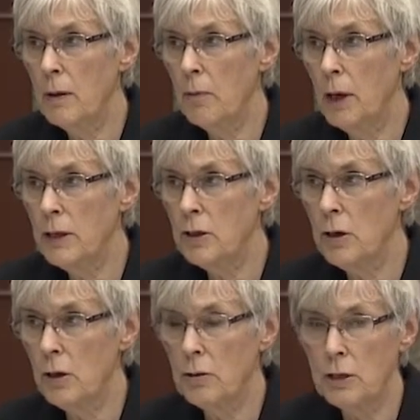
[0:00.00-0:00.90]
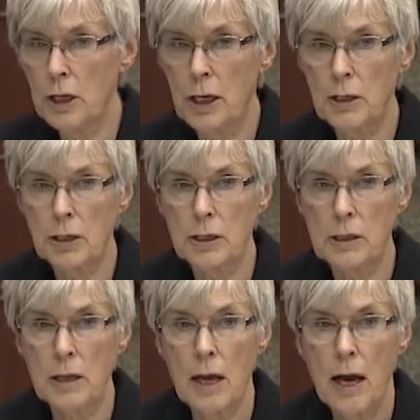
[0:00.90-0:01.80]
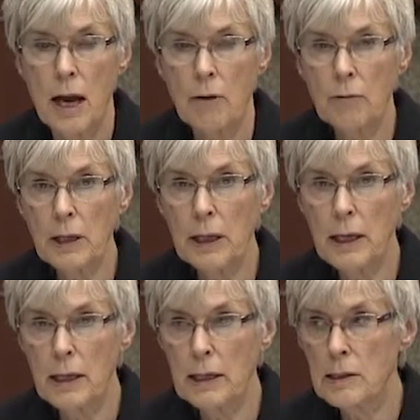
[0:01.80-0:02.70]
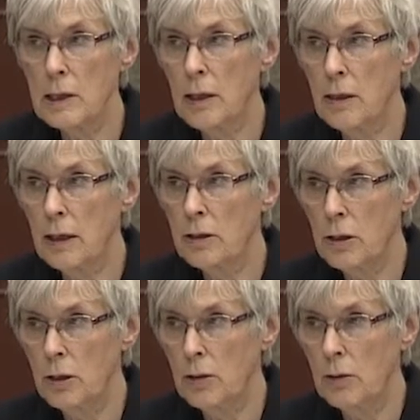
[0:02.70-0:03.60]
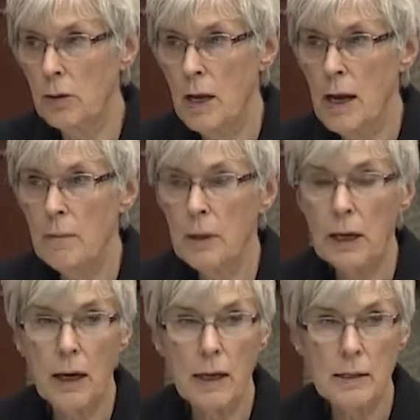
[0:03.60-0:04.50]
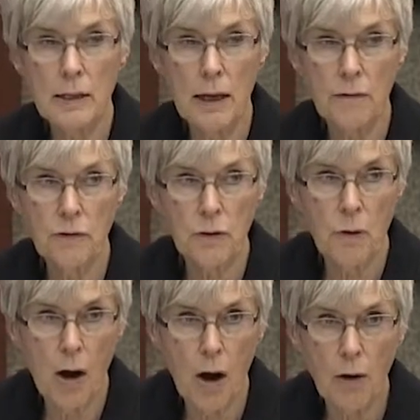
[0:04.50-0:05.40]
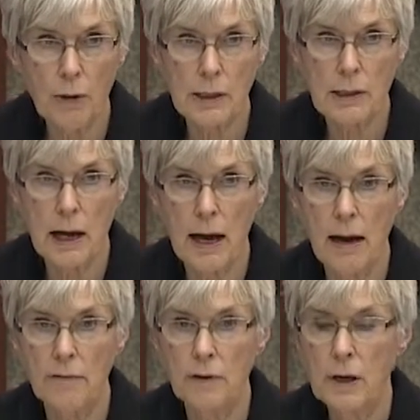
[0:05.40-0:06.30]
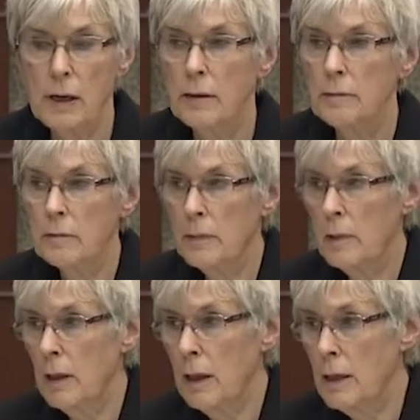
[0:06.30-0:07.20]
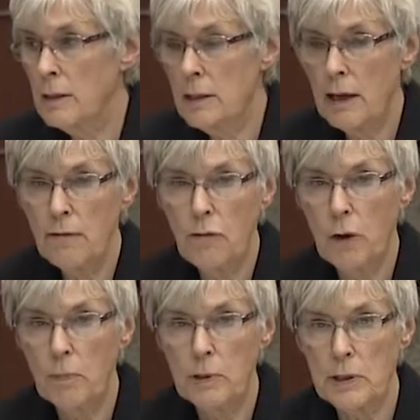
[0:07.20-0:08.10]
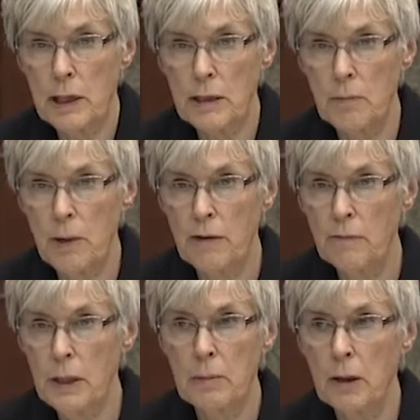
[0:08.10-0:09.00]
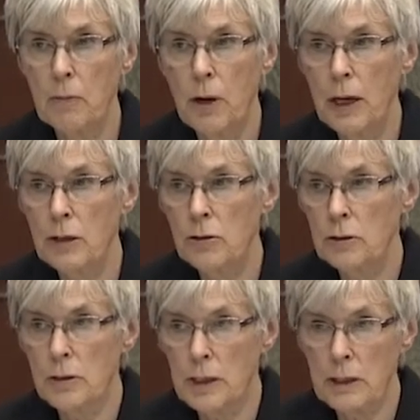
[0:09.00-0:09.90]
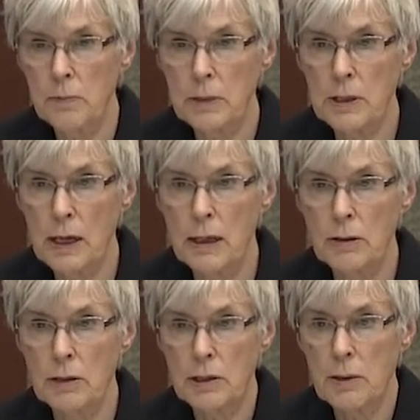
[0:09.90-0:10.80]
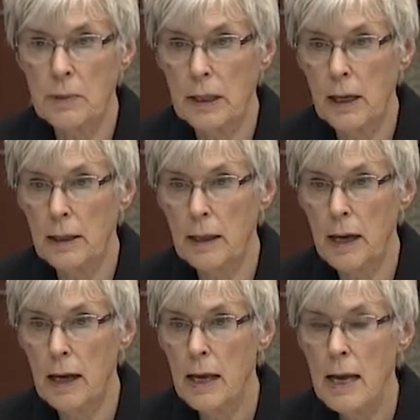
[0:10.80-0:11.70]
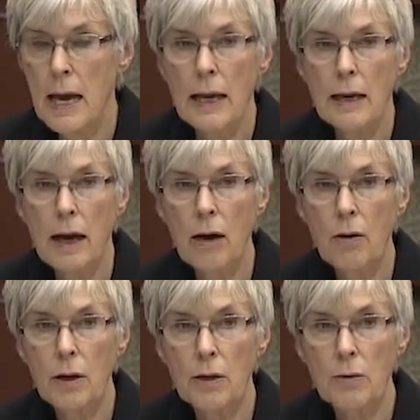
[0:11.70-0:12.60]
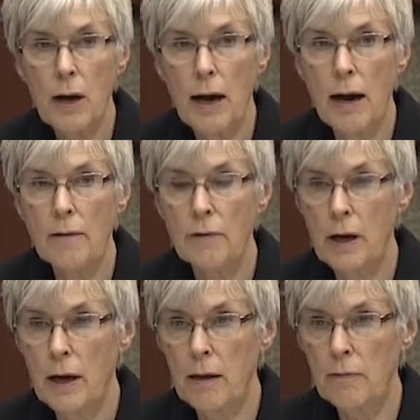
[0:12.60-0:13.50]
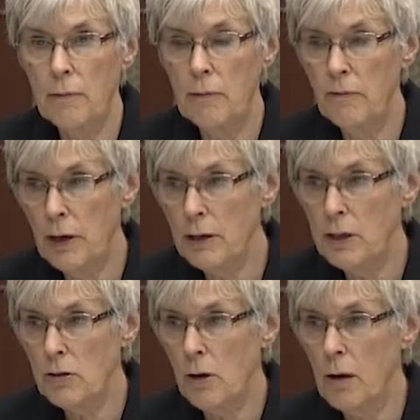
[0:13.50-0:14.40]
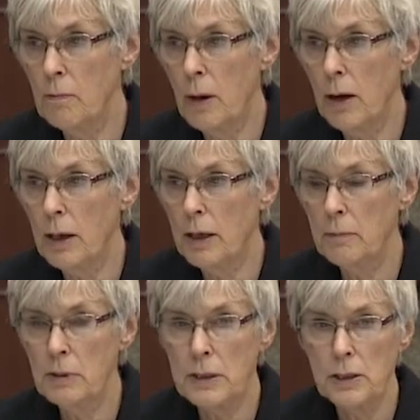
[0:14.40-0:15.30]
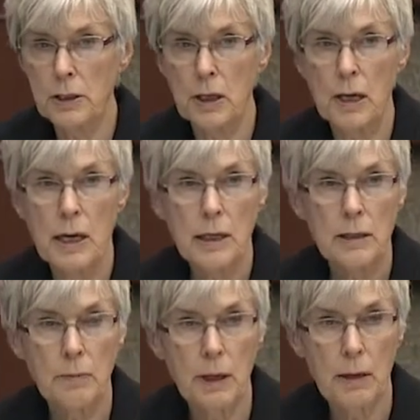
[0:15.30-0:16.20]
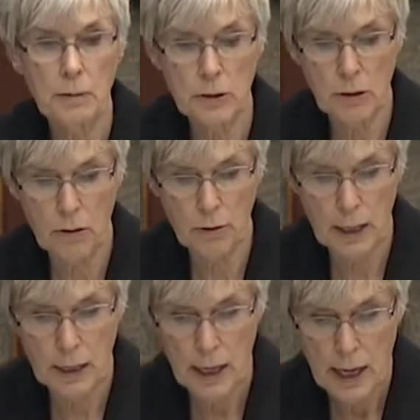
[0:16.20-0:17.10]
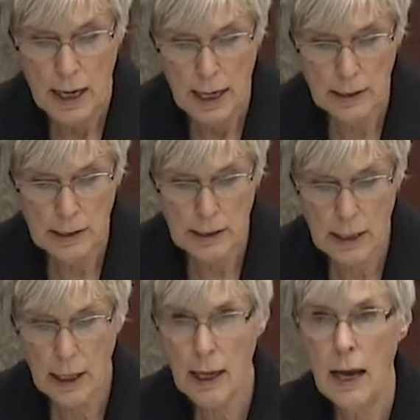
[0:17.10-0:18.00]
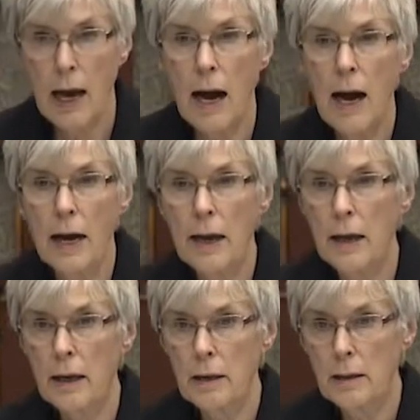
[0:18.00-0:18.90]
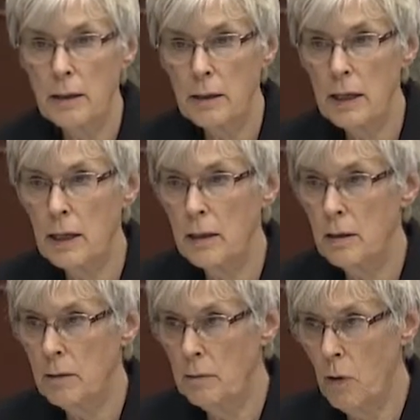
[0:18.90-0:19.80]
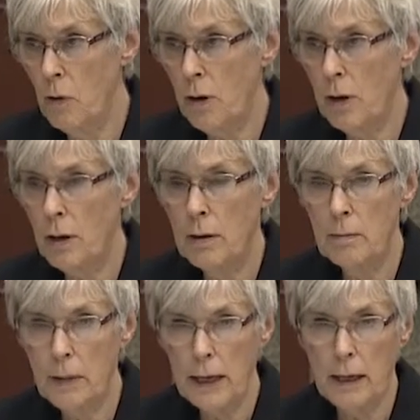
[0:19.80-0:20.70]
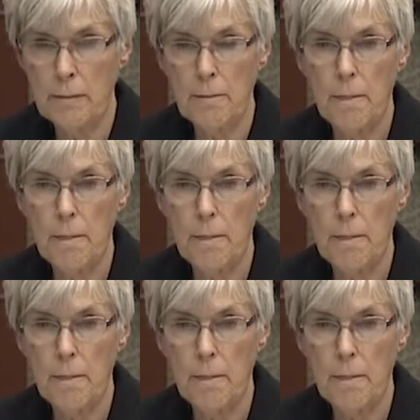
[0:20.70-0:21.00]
wage negotiations a really easy thing to do, because if you always have, let's say, 4% above minimum wage or 6% or something like that, now you have a very strong bargaining position to be able to go in and say, I need more money.